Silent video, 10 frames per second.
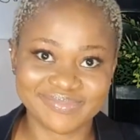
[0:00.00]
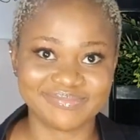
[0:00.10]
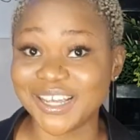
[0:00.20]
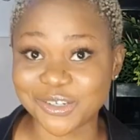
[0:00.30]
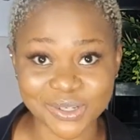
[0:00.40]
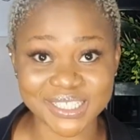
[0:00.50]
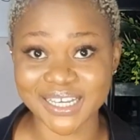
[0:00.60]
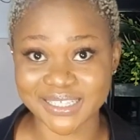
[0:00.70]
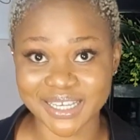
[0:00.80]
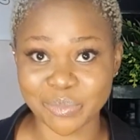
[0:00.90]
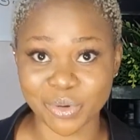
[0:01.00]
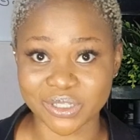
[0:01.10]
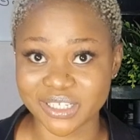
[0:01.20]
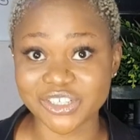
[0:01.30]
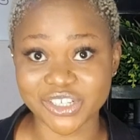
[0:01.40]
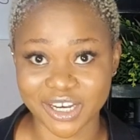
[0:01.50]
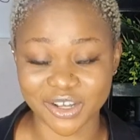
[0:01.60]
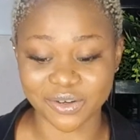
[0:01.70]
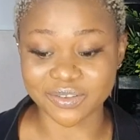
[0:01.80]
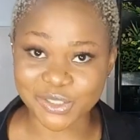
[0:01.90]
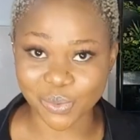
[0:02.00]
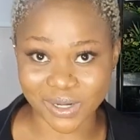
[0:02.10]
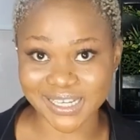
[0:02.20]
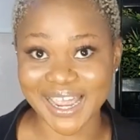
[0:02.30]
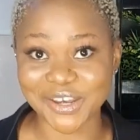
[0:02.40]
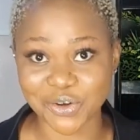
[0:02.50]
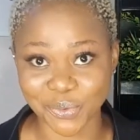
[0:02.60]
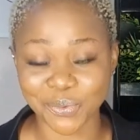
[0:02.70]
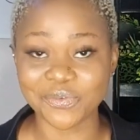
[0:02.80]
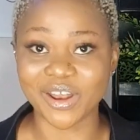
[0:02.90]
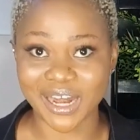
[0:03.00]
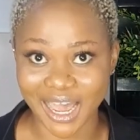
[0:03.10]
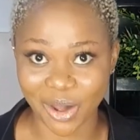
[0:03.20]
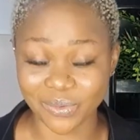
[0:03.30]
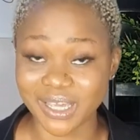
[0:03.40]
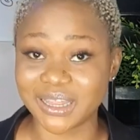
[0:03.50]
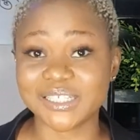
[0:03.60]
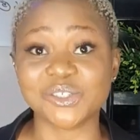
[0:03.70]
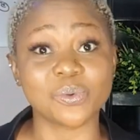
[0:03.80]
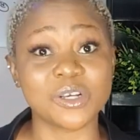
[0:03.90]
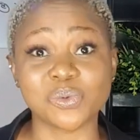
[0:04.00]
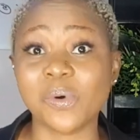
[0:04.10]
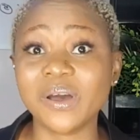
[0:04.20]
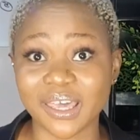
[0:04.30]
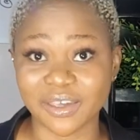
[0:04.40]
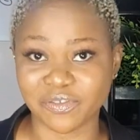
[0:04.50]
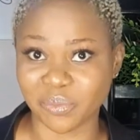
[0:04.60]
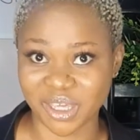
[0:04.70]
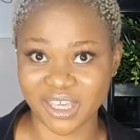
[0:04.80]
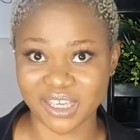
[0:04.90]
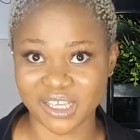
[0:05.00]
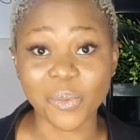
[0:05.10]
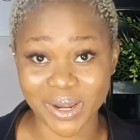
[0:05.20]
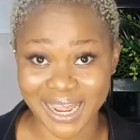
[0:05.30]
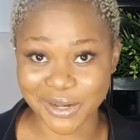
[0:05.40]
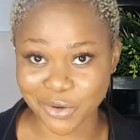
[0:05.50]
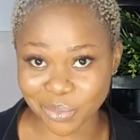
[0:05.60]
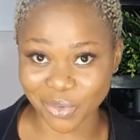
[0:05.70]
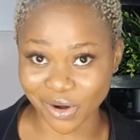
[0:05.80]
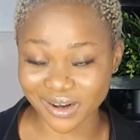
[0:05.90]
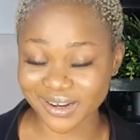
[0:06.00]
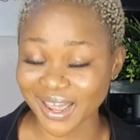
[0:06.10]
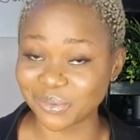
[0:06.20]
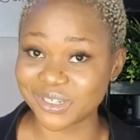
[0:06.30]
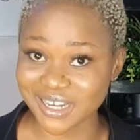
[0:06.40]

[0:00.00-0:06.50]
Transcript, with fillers: I don't get gatekeep on this channel. This is what I know for now, and this is what's working for me. When I know more, I will